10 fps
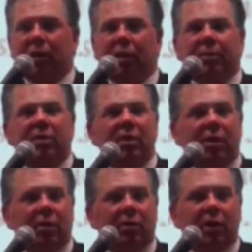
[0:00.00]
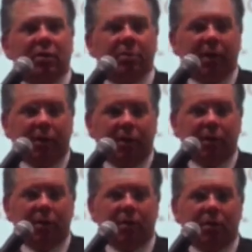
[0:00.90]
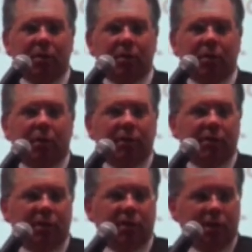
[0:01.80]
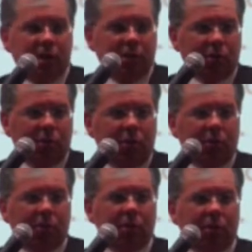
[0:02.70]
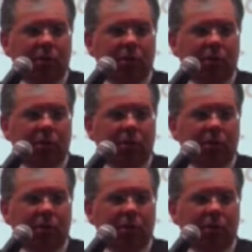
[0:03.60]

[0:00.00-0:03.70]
And let me tell you, as a parent of a 16 year old